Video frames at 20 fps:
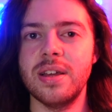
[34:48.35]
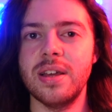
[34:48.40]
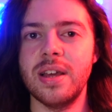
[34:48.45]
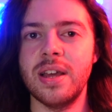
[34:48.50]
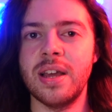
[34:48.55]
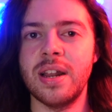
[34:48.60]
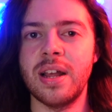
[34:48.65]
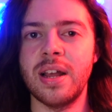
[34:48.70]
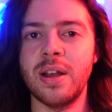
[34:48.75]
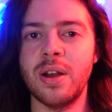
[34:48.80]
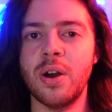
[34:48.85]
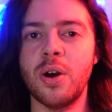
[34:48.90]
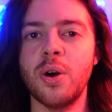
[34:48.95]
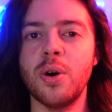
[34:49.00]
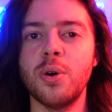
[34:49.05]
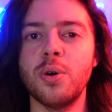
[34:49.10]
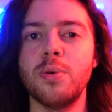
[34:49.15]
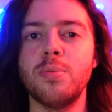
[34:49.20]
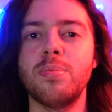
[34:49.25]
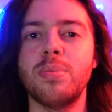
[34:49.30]
And I
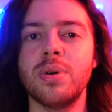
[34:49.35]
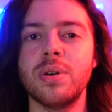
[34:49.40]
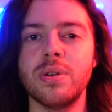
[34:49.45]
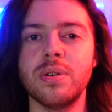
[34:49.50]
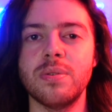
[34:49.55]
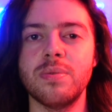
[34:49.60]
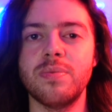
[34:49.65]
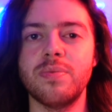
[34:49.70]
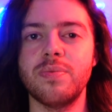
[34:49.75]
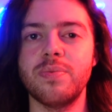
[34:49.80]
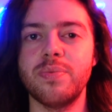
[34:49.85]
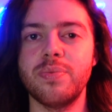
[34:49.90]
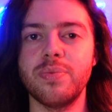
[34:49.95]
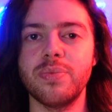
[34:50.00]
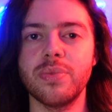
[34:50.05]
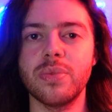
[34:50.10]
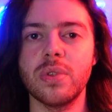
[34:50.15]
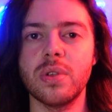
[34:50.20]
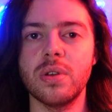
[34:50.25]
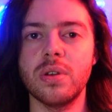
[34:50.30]
hope
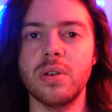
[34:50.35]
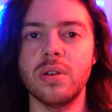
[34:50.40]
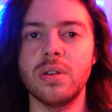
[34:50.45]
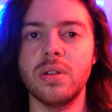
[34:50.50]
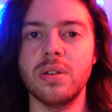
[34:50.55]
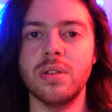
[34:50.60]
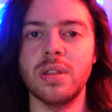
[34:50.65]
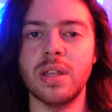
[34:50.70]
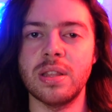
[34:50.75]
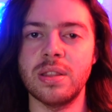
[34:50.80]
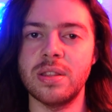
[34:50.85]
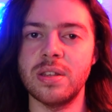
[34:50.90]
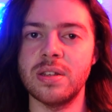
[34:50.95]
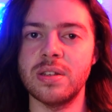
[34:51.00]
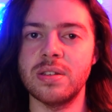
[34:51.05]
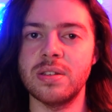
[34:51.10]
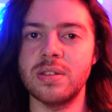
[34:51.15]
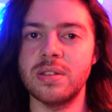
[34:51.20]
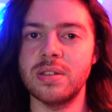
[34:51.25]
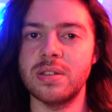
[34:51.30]
that
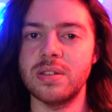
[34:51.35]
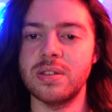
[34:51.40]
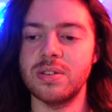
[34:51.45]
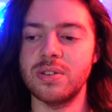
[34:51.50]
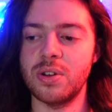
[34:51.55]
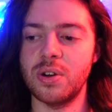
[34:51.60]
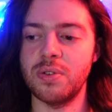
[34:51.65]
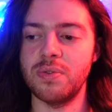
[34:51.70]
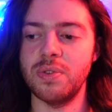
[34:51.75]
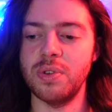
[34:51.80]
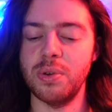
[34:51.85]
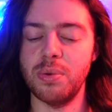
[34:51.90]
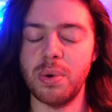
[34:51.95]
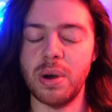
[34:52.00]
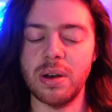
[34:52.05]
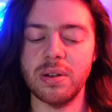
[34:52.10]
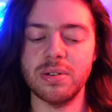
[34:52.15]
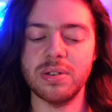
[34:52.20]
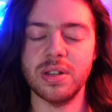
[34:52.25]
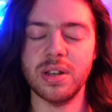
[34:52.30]
this served you
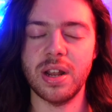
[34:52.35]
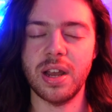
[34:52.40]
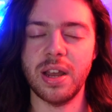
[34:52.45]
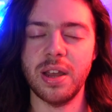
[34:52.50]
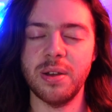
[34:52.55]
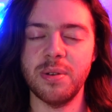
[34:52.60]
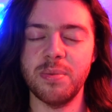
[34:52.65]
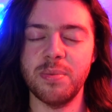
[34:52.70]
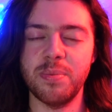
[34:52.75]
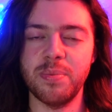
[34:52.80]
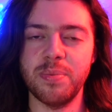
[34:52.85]
well tonight.